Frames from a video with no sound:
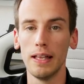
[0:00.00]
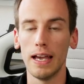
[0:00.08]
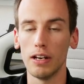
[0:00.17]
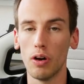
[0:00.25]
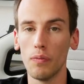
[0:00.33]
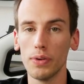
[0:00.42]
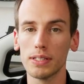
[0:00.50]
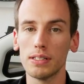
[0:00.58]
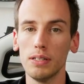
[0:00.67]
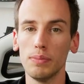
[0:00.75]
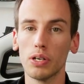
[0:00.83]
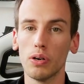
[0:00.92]
And
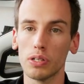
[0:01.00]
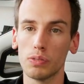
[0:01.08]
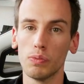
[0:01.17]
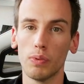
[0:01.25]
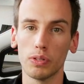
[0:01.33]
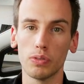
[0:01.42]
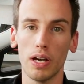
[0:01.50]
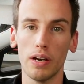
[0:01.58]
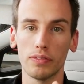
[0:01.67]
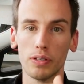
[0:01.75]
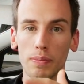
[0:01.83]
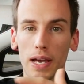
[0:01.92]
obviously because we want to
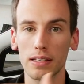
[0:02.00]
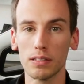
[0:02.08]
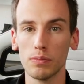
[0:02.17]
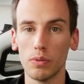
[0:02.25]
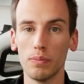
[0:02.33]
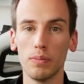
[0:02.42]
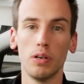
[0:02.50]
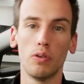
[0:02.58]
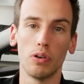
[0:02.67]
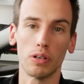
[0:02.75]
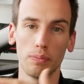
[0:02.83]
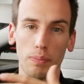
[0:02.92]
have the maximum
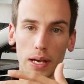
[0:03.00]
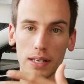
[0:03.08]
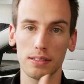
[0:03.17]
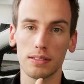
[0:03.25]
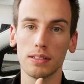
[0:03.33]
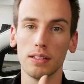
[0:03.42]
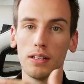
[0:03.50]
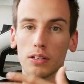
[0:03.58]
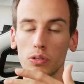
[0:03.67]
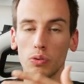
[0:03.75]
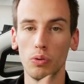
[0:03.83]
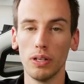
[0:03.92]
or the best
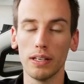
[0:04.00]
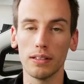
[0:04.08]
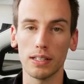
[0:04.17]
cooling,